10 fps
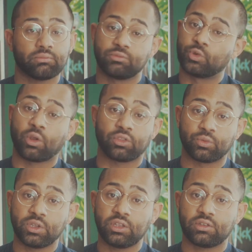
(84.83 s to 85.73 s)
throughout the
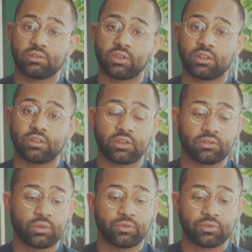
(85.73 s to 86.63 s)
week. And then
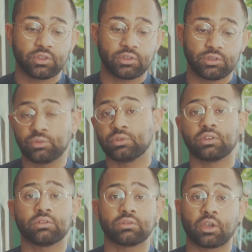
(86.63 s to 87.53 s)
hopefully you
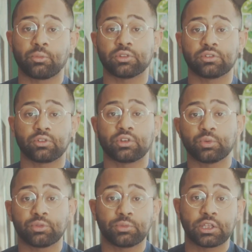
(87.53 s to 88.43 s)
can come on this journey
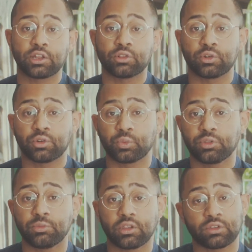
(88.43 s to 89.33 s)
with me and learn
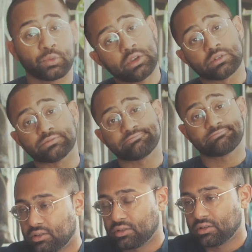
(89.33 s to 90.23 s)
with me as well.
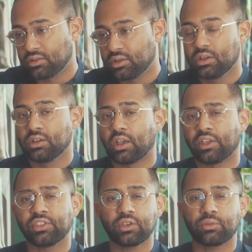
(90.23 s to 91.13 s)
I
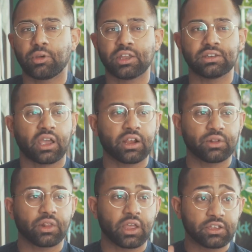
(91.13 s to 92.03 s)
think my entire
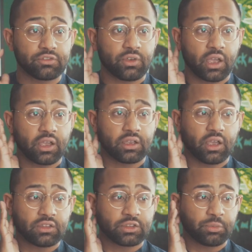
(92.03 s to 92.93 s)
life,
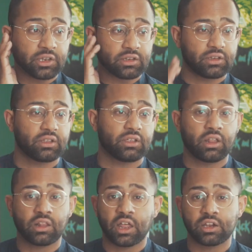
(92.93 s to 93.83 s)
I spent
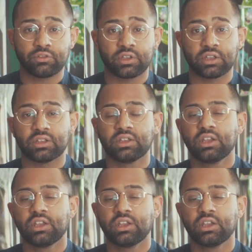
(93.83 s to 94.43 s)
a lot of it